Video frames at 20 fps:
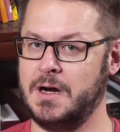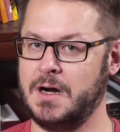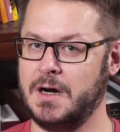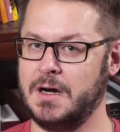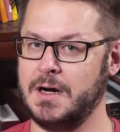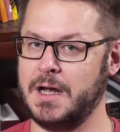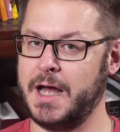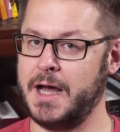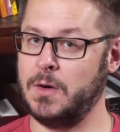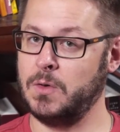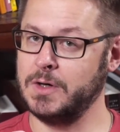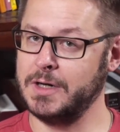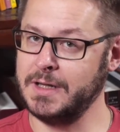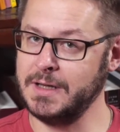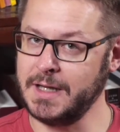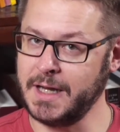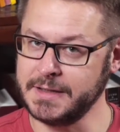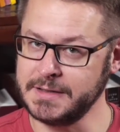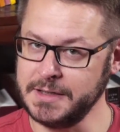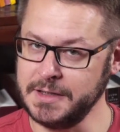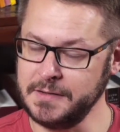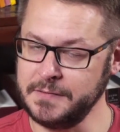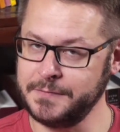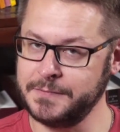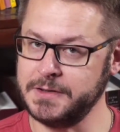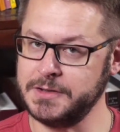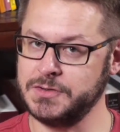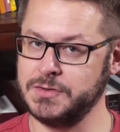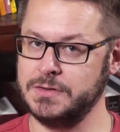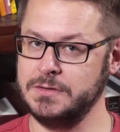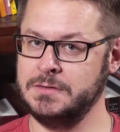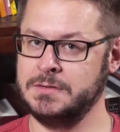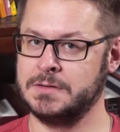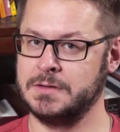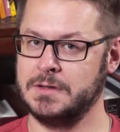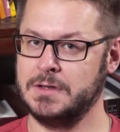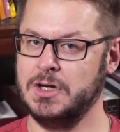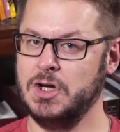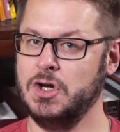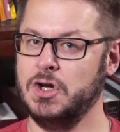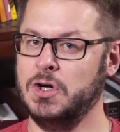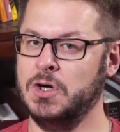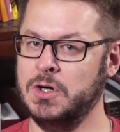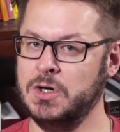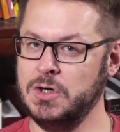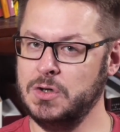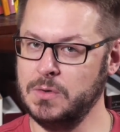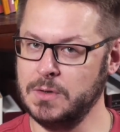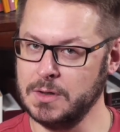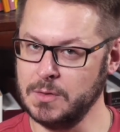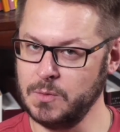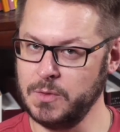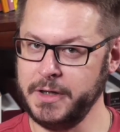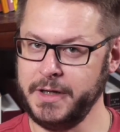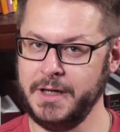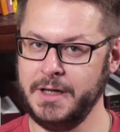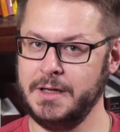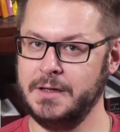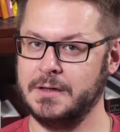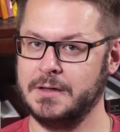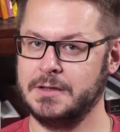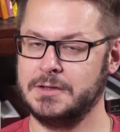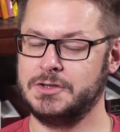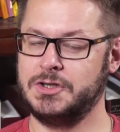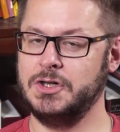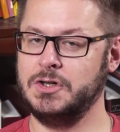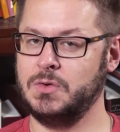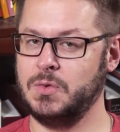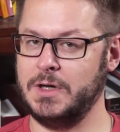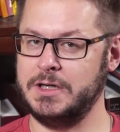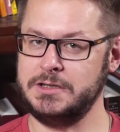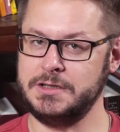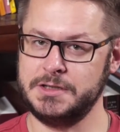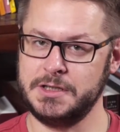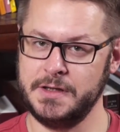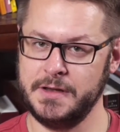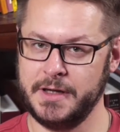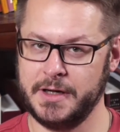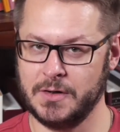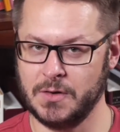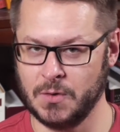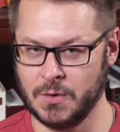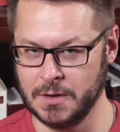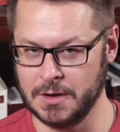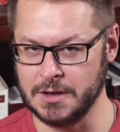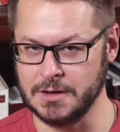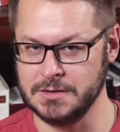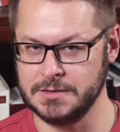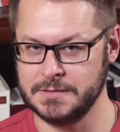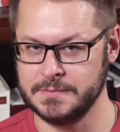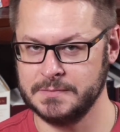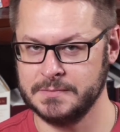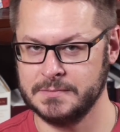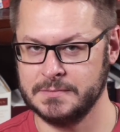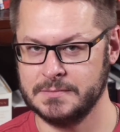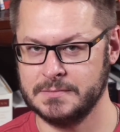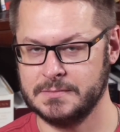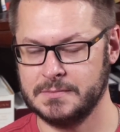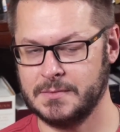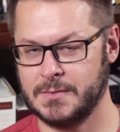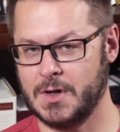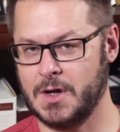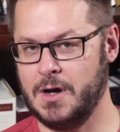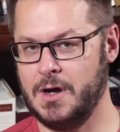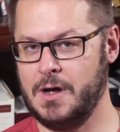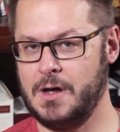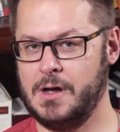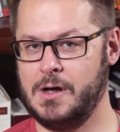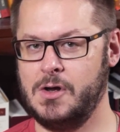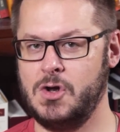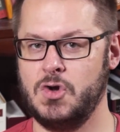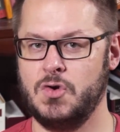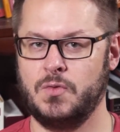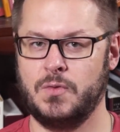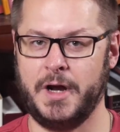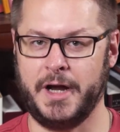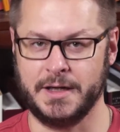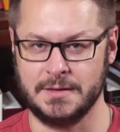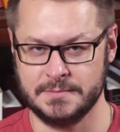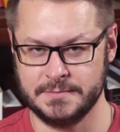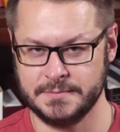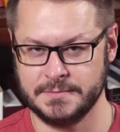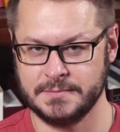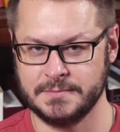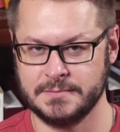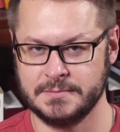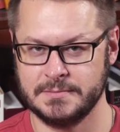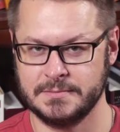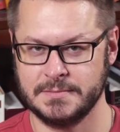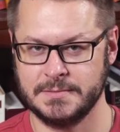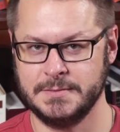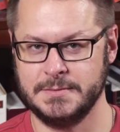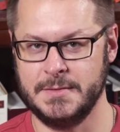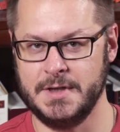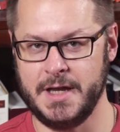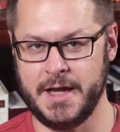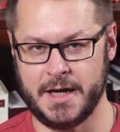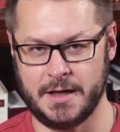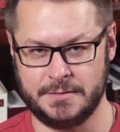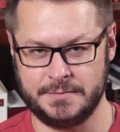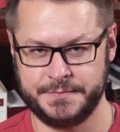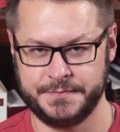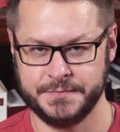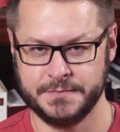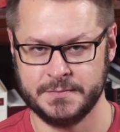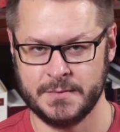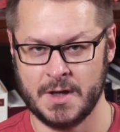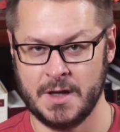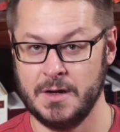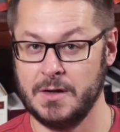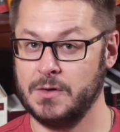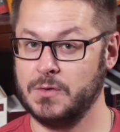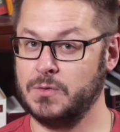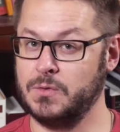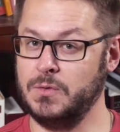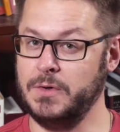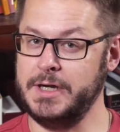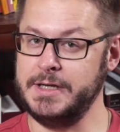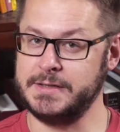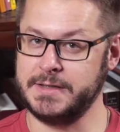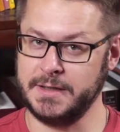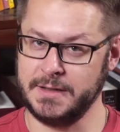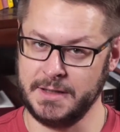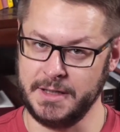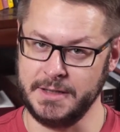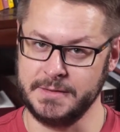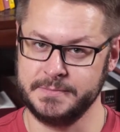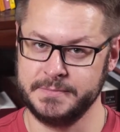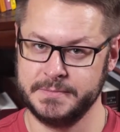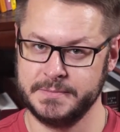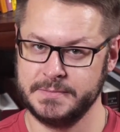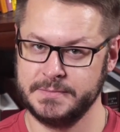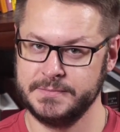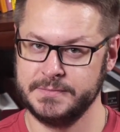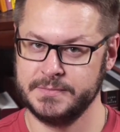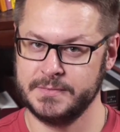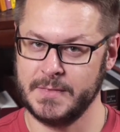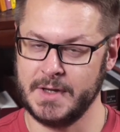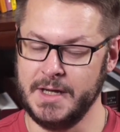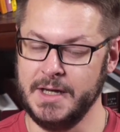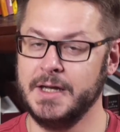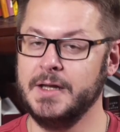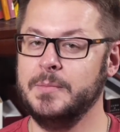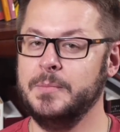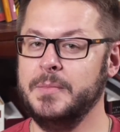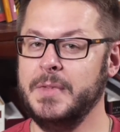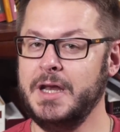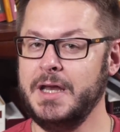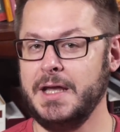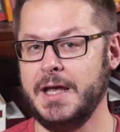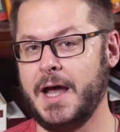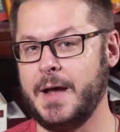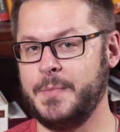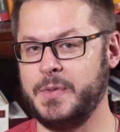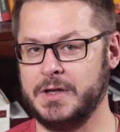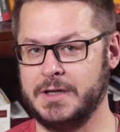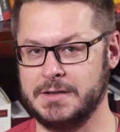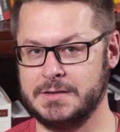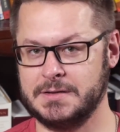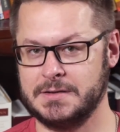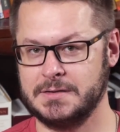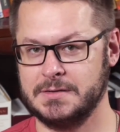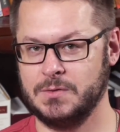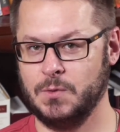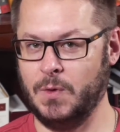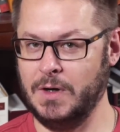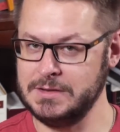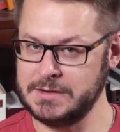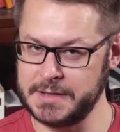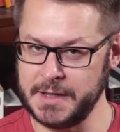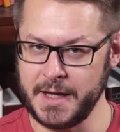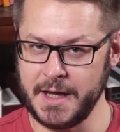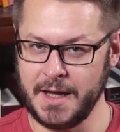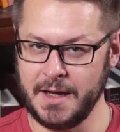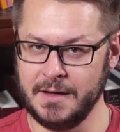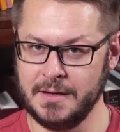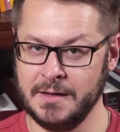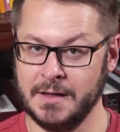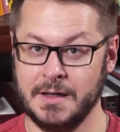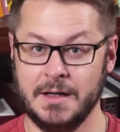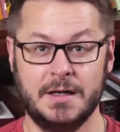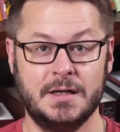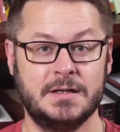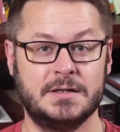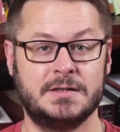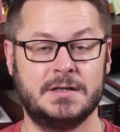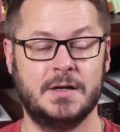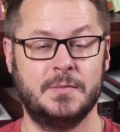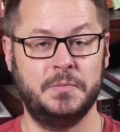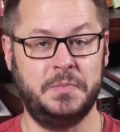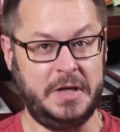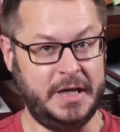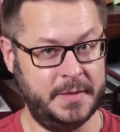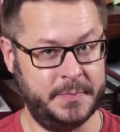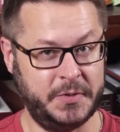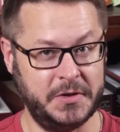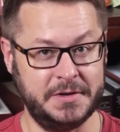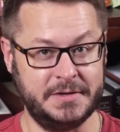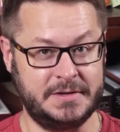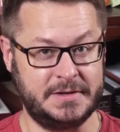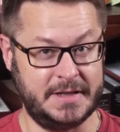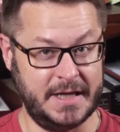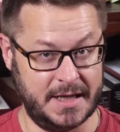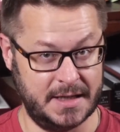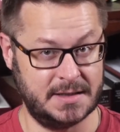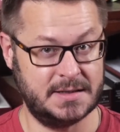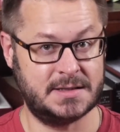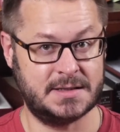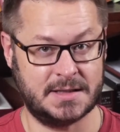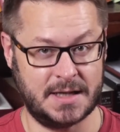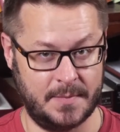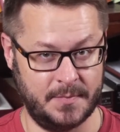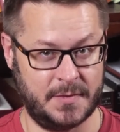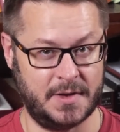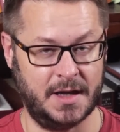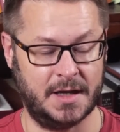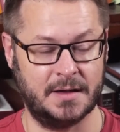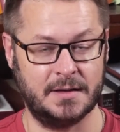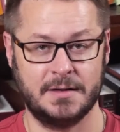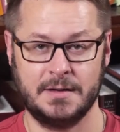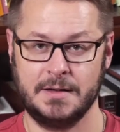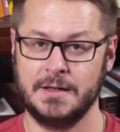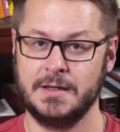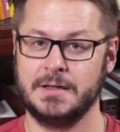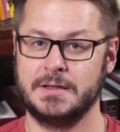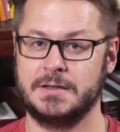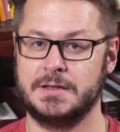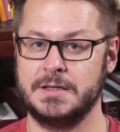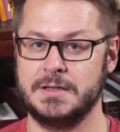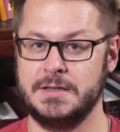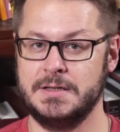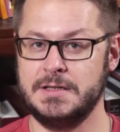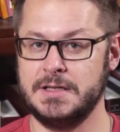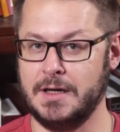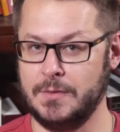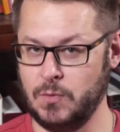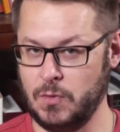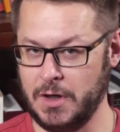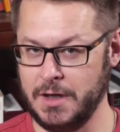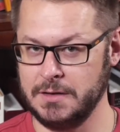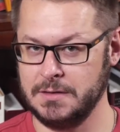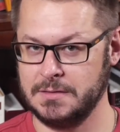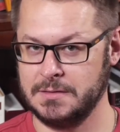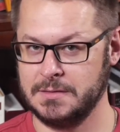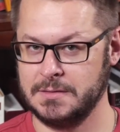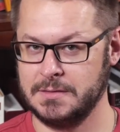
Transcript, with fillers: are our elected officials. Who are we to question their orders? All right. Now, recently in Minneapolis, once again, some people did something to someone.